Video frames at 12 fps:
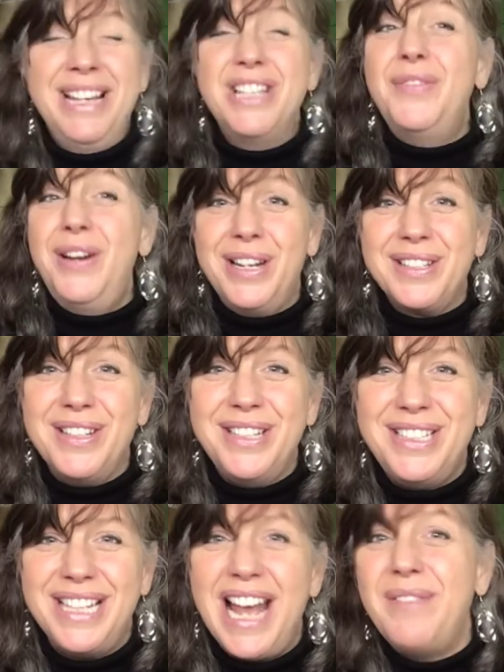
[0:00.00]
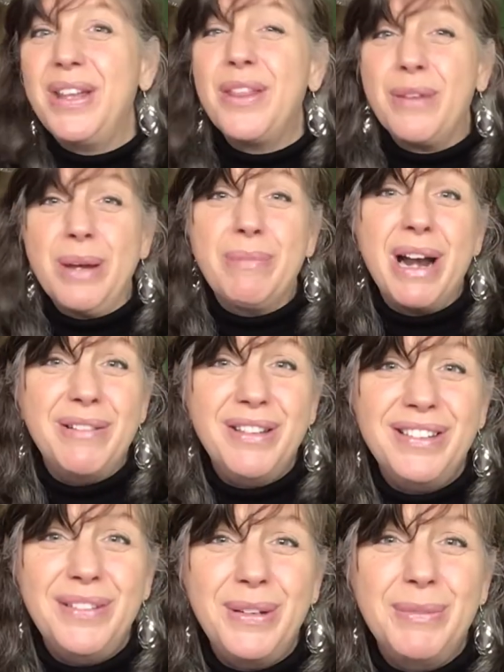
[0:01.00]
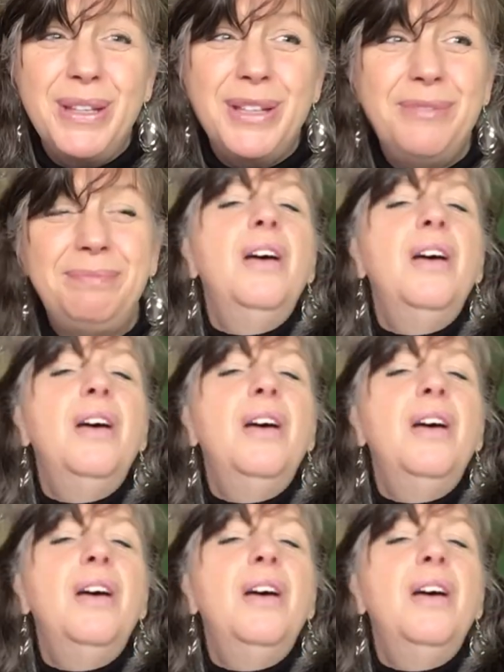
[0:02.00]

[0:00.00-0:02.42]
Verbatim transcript: It's very exciting having three brownies living with you.